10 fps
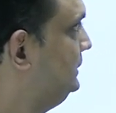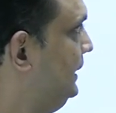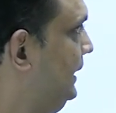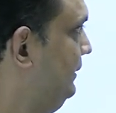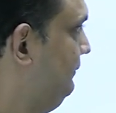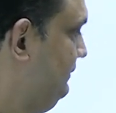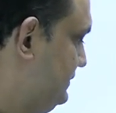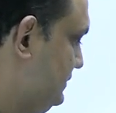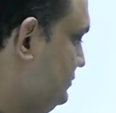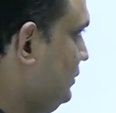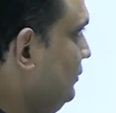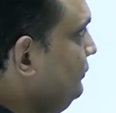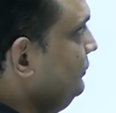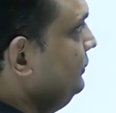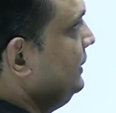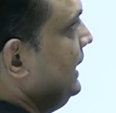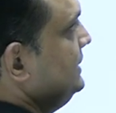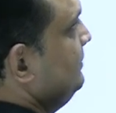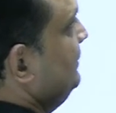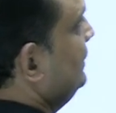three divisions of
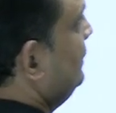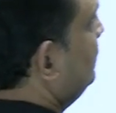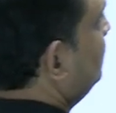trigeminal nerve.